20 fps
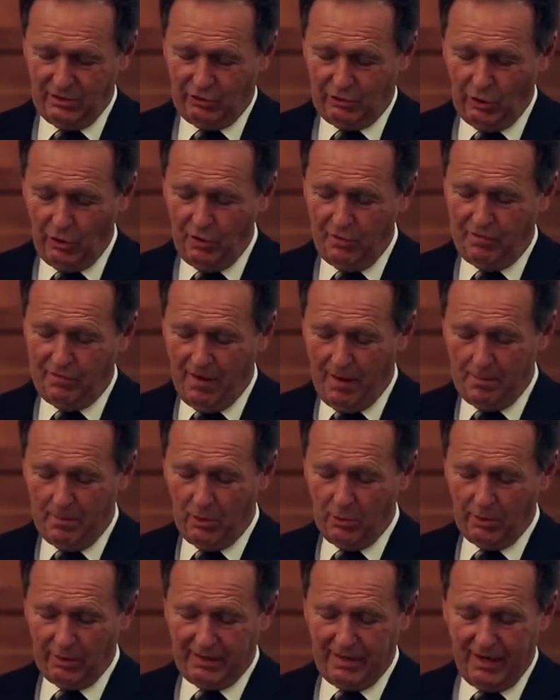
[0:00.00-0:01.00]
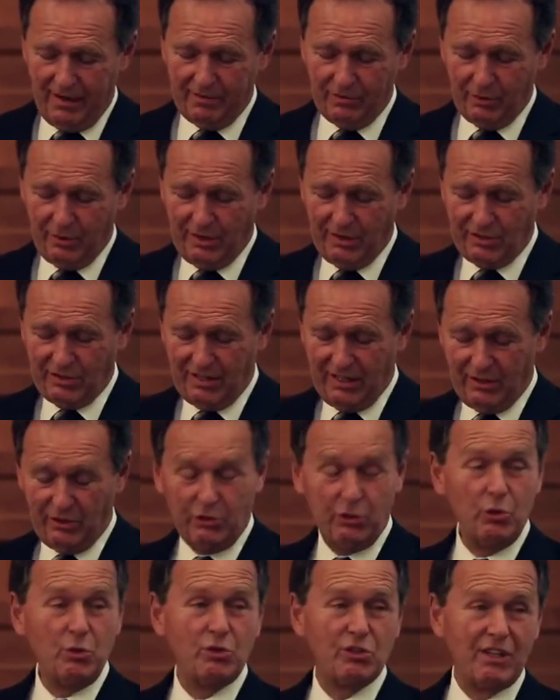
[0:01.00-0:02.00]
two fumble recoveries,
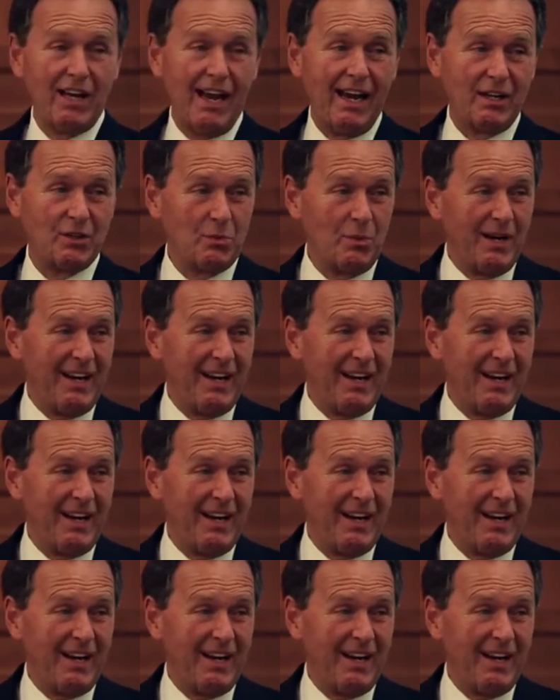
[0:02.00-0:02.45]
and two sacks